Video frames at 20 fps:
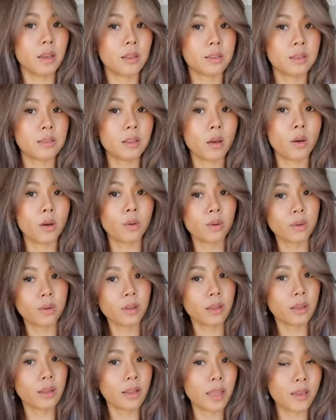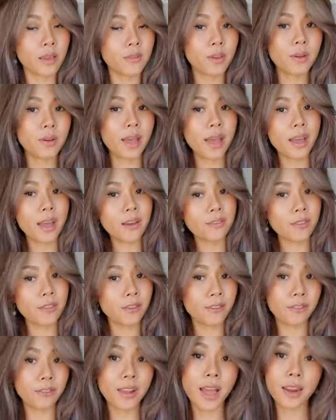So if you have
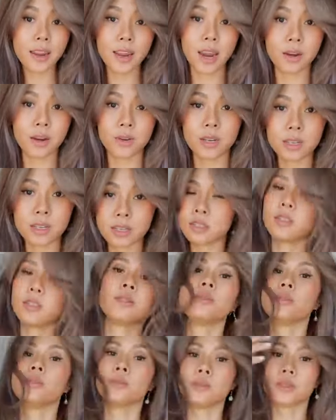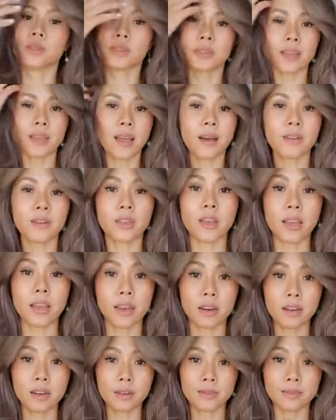the flat iron to style your
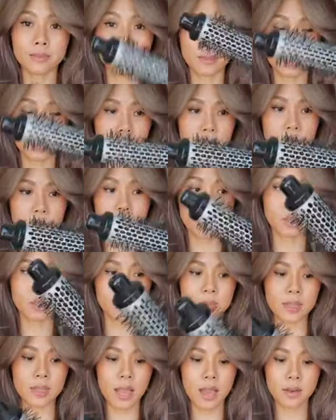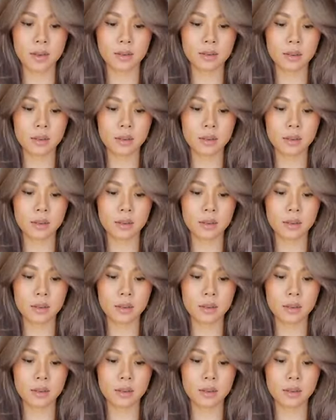hair, you can use that.